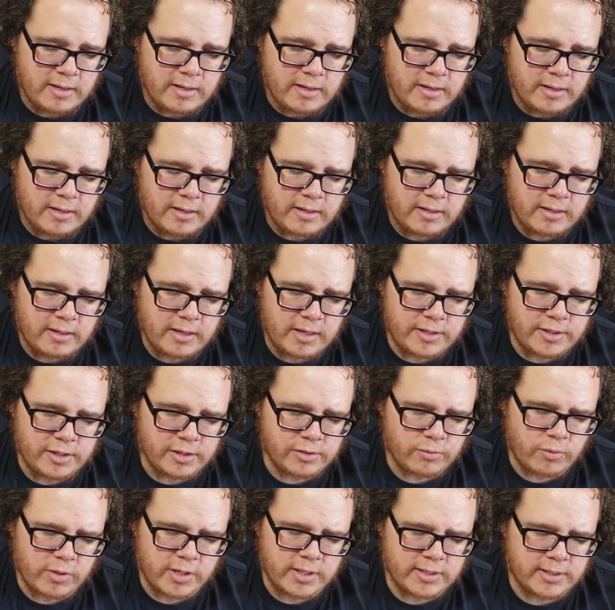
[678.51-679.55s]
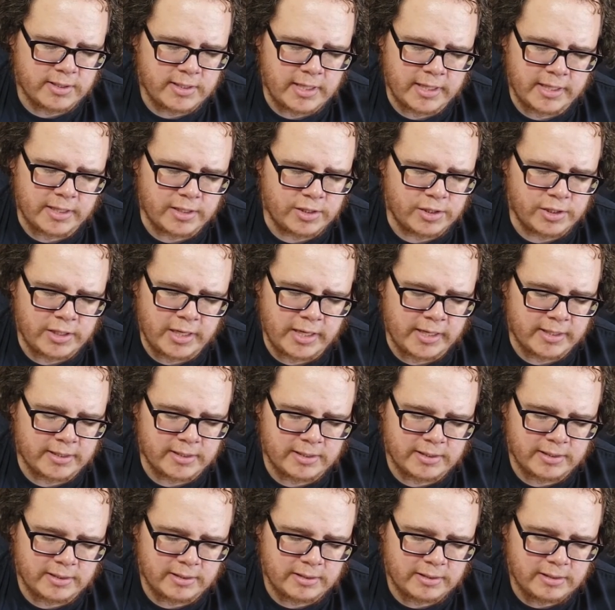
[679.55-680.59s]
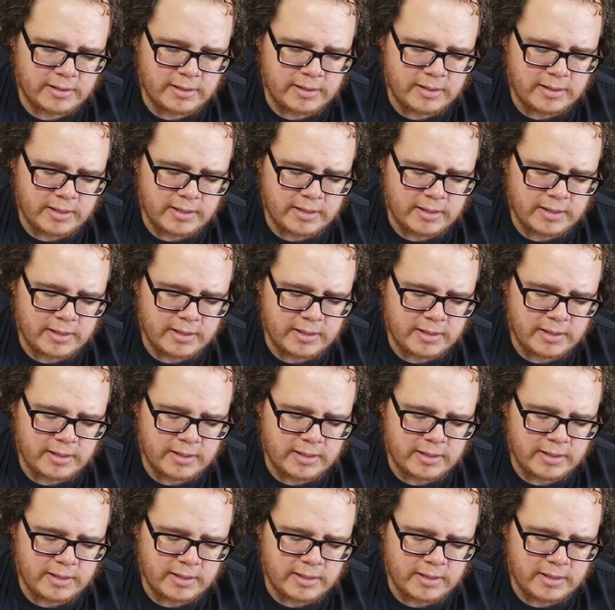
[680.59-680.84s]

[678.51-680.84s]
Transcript: I just want a second chance,